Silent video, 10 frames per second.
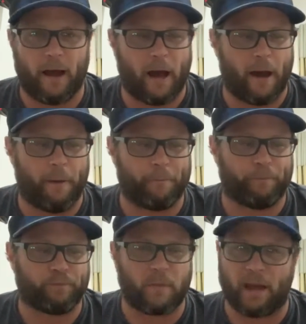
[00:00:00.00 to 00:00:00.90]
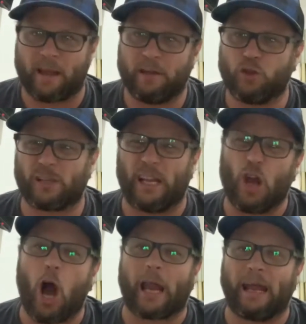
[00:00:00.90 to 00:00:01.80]
I can usually
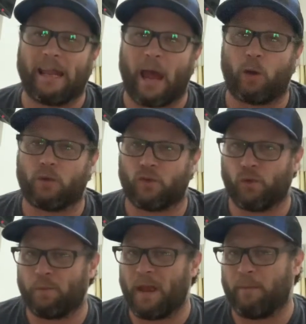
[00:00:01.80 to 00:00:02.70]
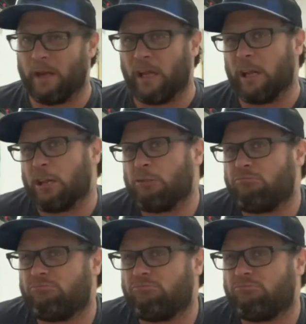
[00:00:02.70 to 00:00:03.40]
knock it down to maybe